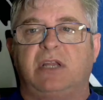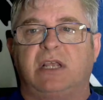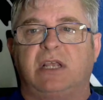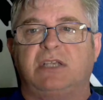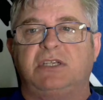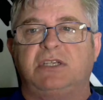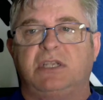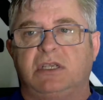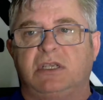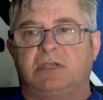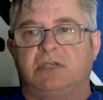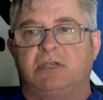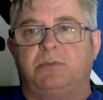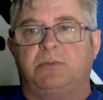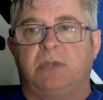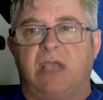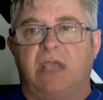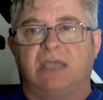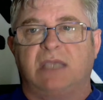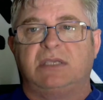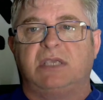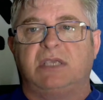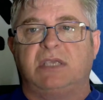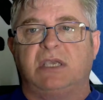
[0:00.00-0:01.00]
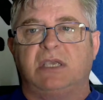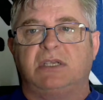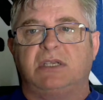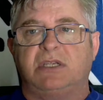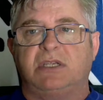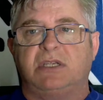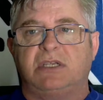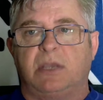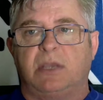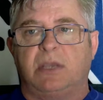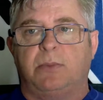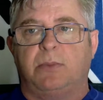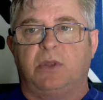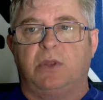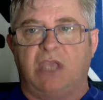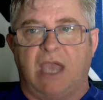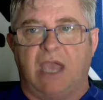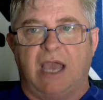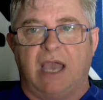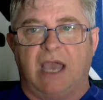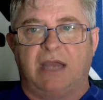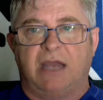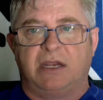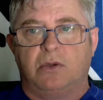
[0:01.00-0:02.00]
actually gives me access to some of the
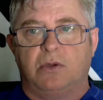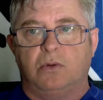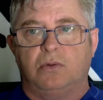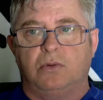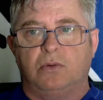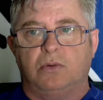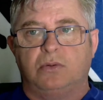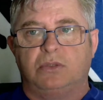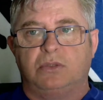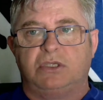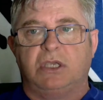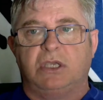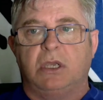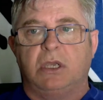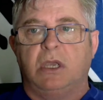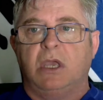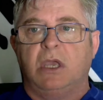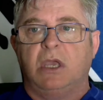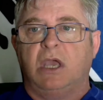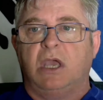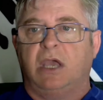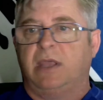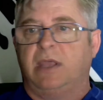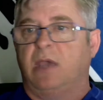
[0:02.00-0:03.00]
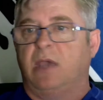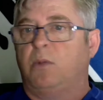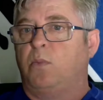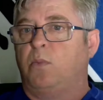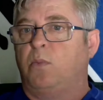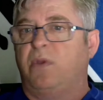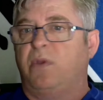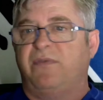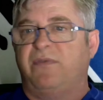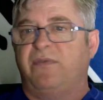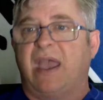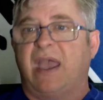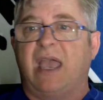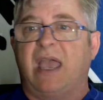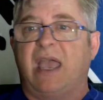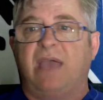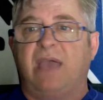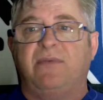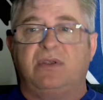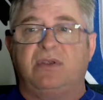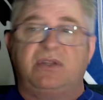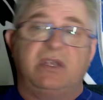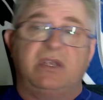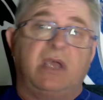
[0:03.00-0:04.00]
articles and that without
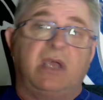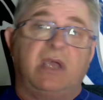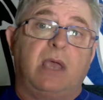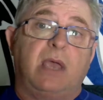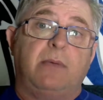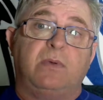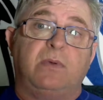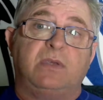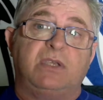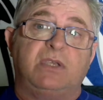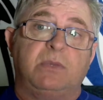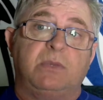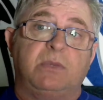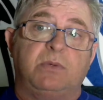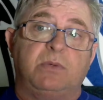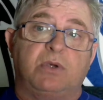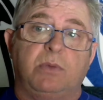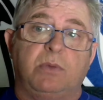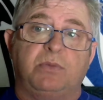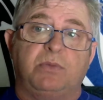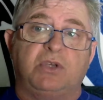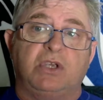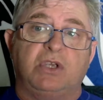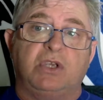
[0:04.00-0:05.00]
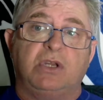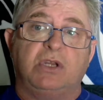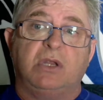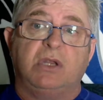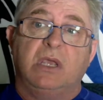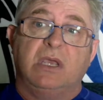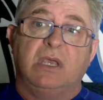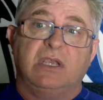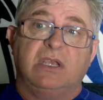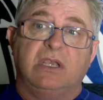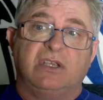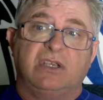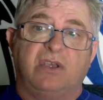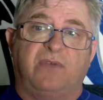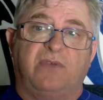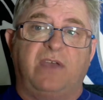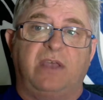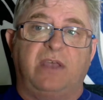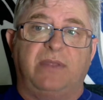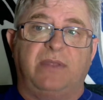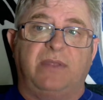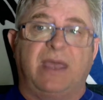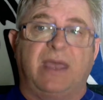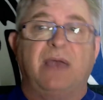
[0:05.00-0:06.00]
having to have a subscription. So I
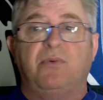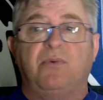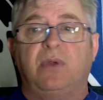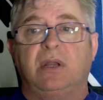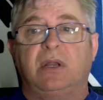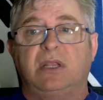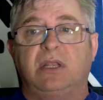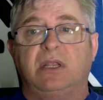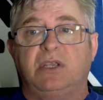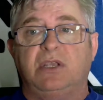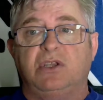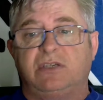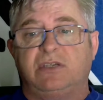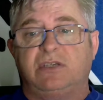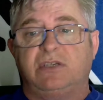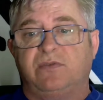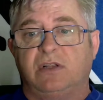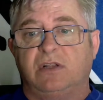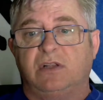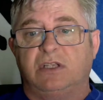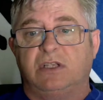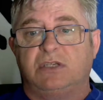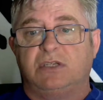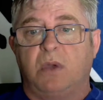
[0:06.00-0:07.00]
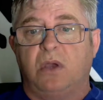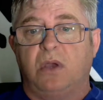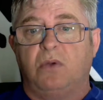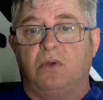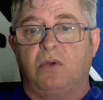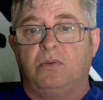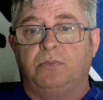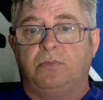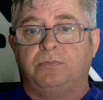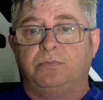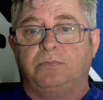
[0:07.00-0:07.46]
found that really useful as well.